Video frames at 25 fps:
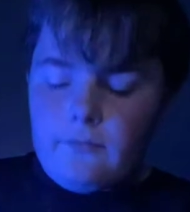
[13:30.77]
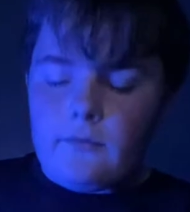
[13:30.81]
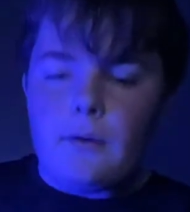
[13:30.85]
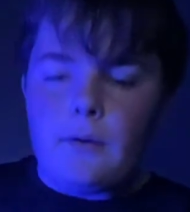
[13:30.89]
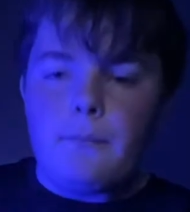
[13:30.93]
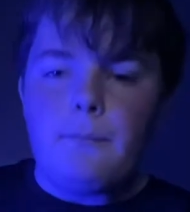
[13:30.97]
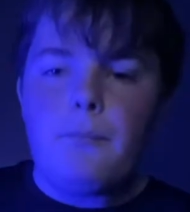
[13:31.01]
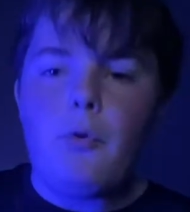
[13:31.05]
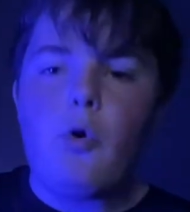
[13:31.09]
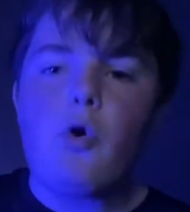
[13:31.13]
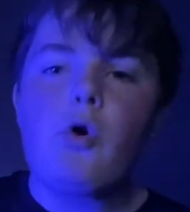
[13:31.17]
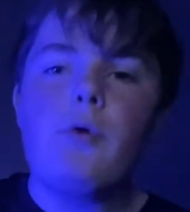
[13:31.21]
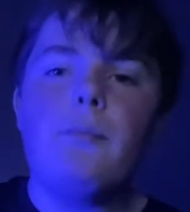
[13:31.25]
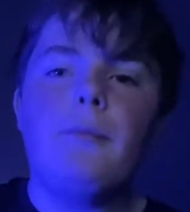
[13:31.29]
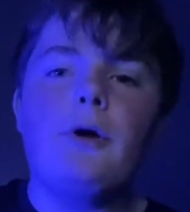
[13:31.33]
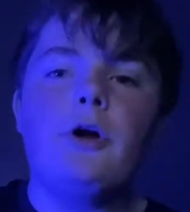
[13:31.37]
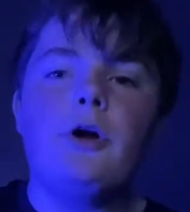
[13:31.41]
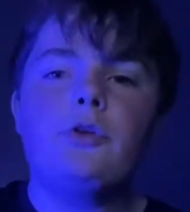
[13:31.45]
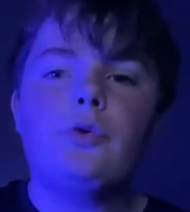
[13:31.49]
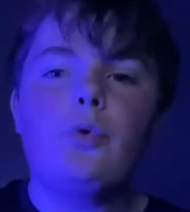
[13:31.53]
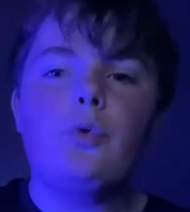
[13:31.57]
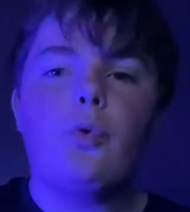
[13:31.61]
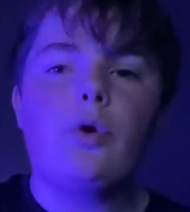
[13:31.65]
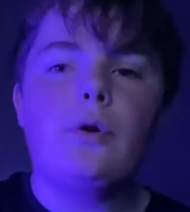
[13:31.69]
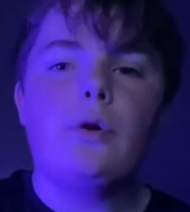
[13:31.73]

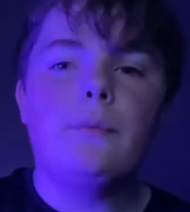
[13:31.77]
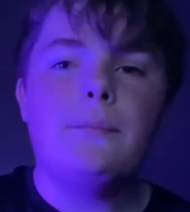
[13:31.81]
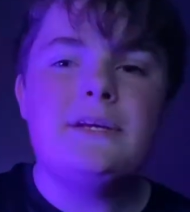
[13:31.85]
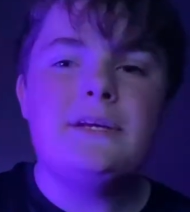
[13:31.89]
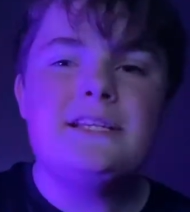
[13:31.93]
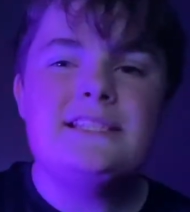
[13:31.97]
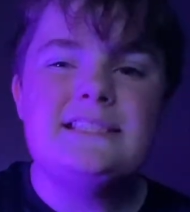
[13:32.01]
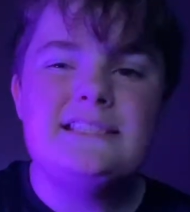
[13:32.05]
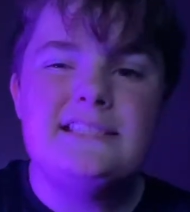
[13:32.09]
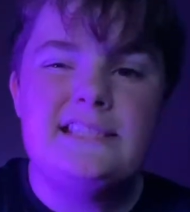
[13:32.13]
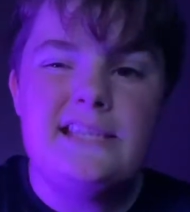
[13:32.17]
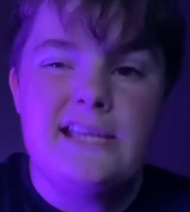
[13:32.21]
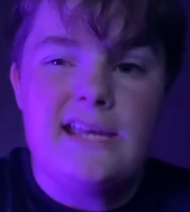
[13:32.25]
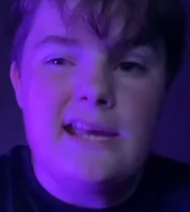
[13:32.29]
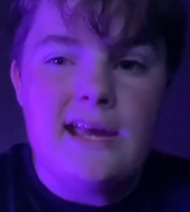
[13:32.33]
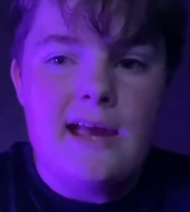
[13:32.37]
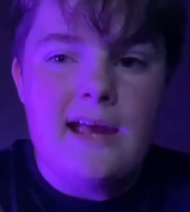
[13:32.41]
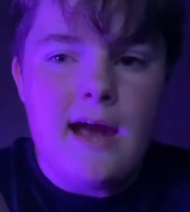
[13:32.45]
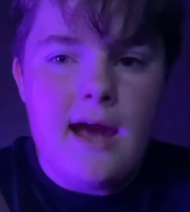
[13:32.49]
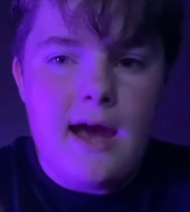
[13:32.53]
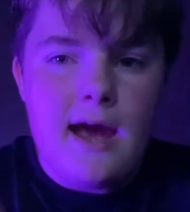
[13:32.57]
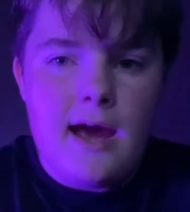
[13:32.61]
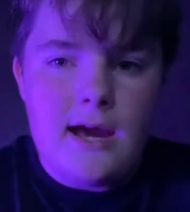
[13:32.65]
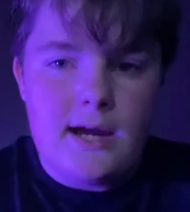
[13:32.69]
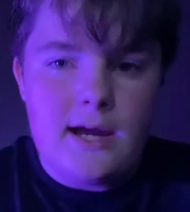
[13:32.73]
Pokemon Tournament
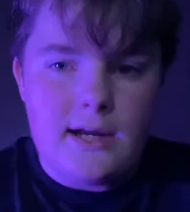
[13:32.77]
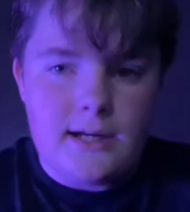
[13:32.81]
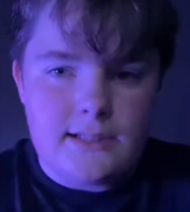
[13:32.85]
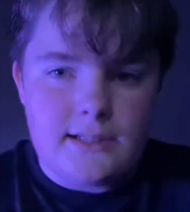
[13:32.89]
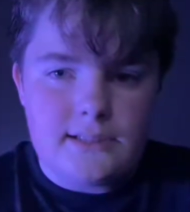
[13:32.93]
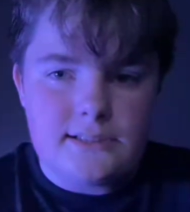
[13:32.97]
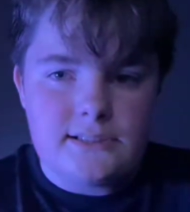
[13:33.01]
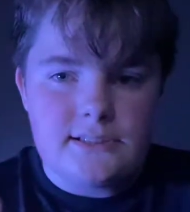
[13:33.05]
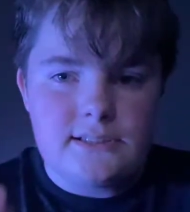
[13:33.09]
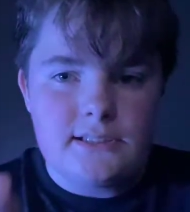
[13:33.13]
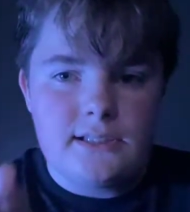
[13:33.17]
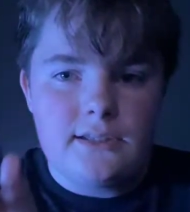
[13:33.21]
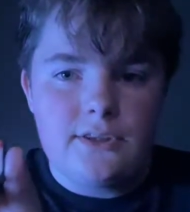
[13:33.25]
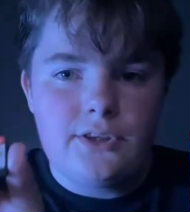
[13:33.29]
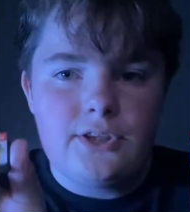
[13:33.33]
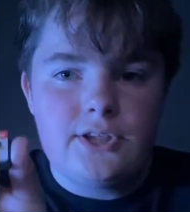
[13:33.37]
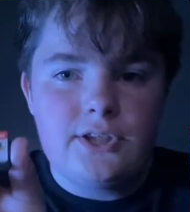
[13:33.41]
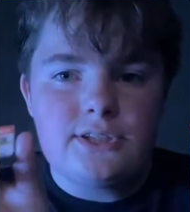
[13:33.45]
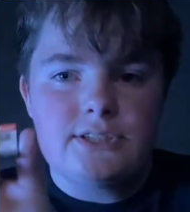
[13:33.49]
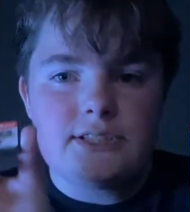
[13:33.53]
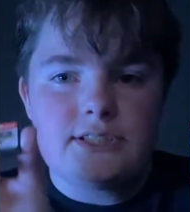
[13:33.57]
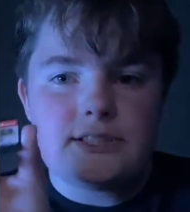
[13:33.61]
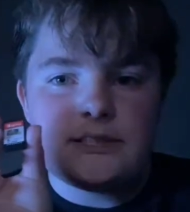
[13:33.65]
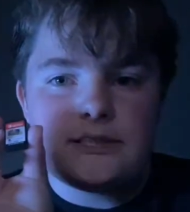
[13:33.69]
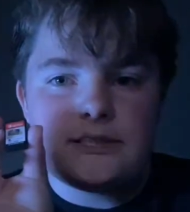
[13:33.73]
DX.
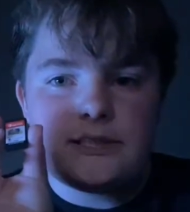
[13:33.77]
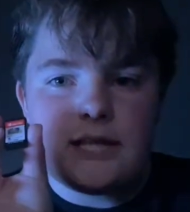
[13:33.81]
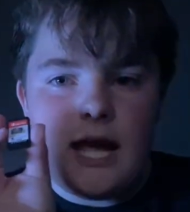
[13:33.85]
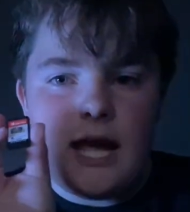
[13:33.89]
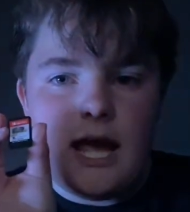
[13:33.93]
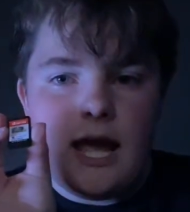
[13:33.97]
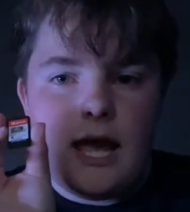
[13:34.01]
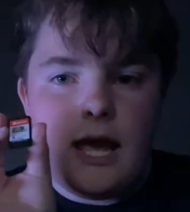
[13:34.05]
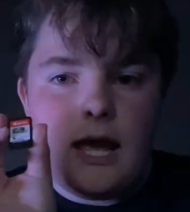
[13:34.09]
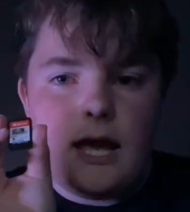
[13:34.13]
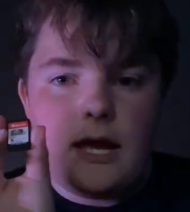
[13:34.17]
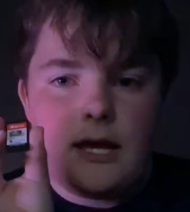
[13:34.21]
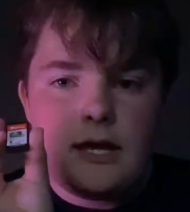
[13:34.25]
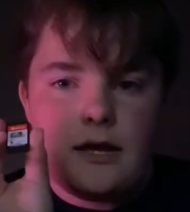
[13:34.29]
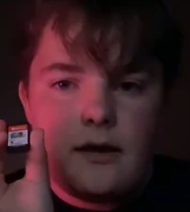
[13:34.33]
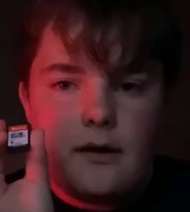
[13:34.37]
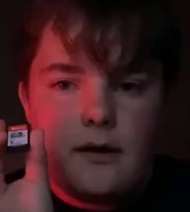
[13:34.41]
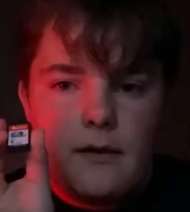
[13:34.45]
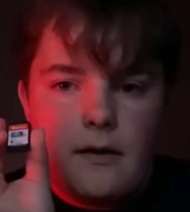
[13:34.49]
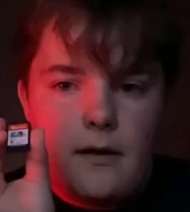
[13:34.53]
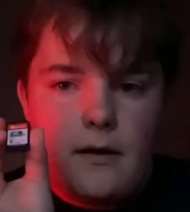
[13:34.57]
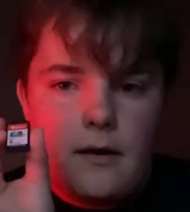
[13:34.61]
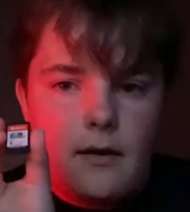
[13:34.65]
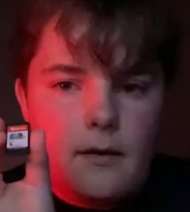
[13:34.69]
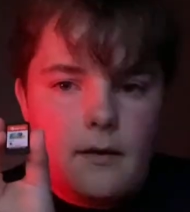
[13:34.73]
This is a
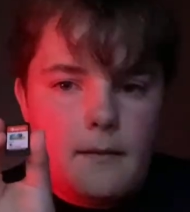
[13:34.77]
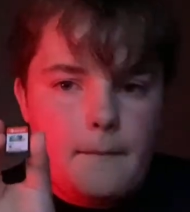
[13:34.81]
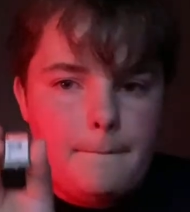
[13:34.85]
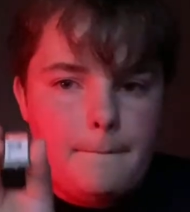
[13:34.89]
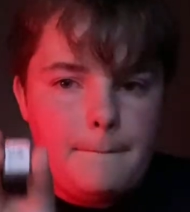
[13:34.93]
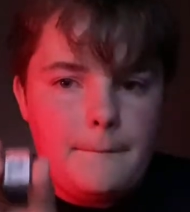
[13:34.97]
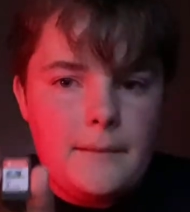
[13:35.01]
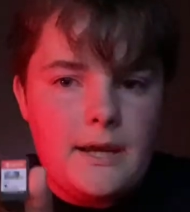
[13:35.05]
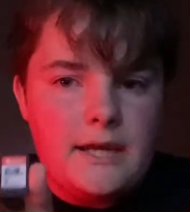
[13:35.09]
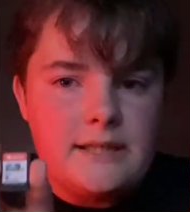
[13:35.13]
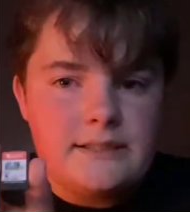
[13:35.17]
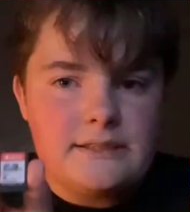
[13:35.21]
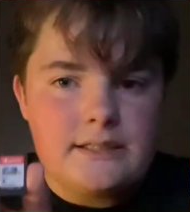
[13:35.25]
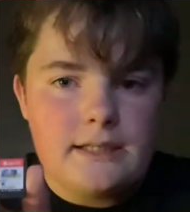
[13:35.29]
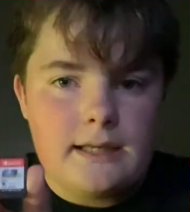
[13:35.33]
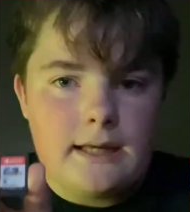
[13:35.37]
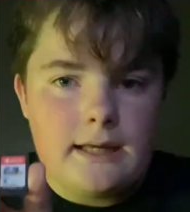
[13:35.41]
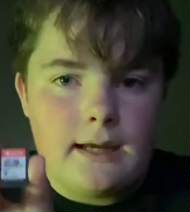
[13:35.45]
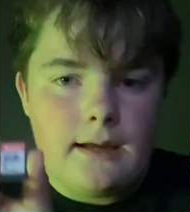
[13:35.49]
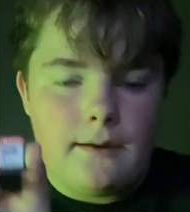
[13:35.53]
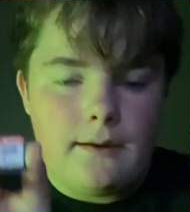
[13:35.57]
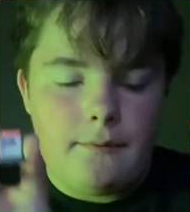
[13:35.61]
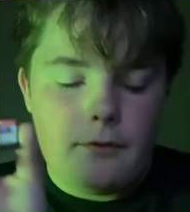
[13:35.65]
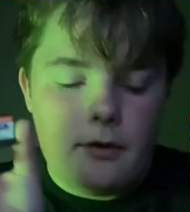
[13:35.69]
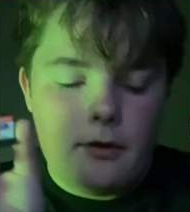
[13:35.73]
amazing
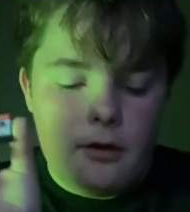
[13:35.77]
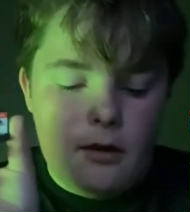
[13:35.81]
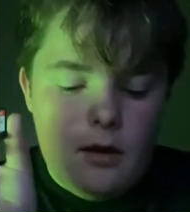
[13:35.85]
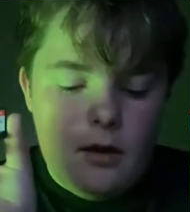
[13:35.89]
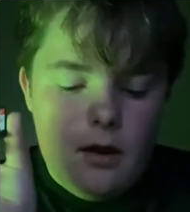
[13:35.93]
game.